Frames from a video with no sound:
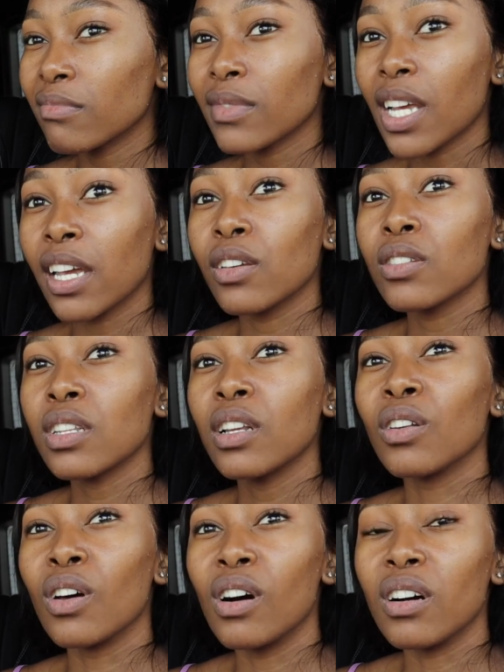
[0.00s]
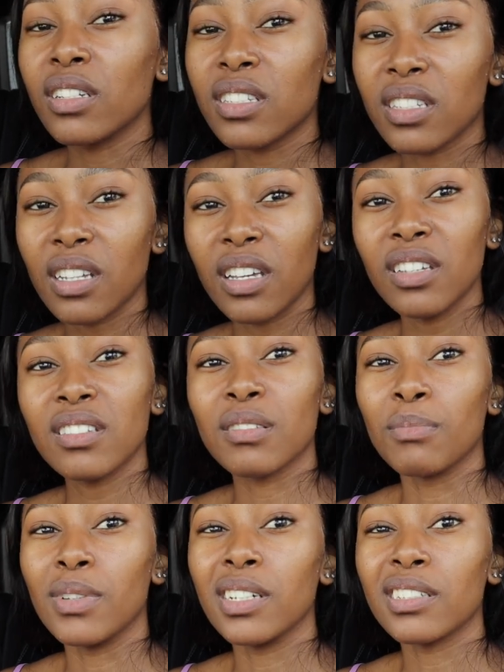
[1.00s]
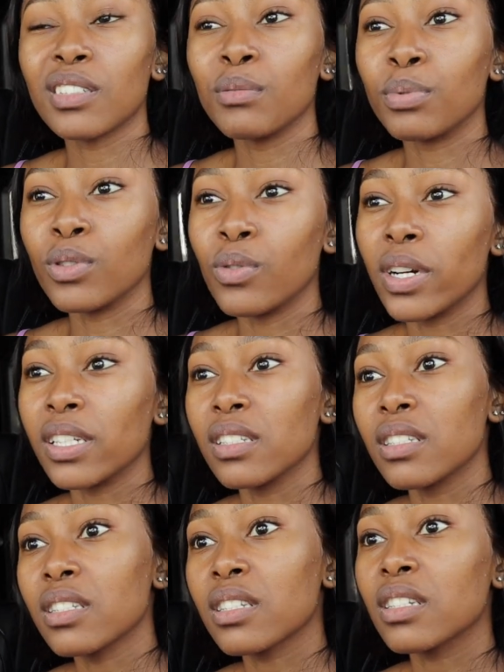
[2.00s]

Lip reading: I use a lot. I use multiple ones.